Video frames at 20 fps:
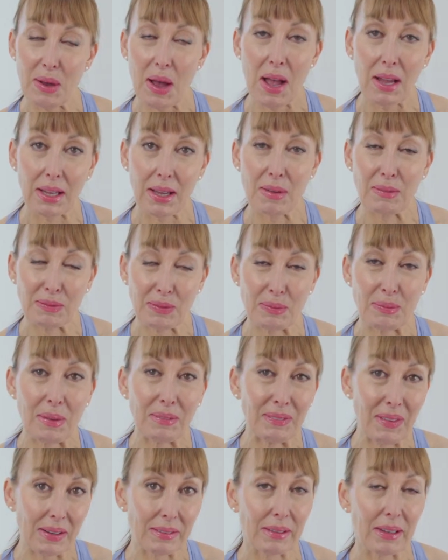I come from a
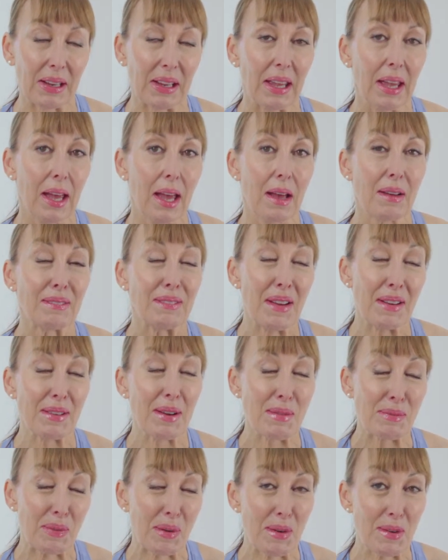very,
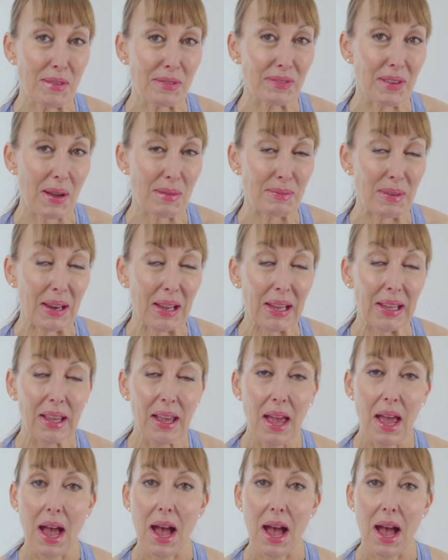very poor family,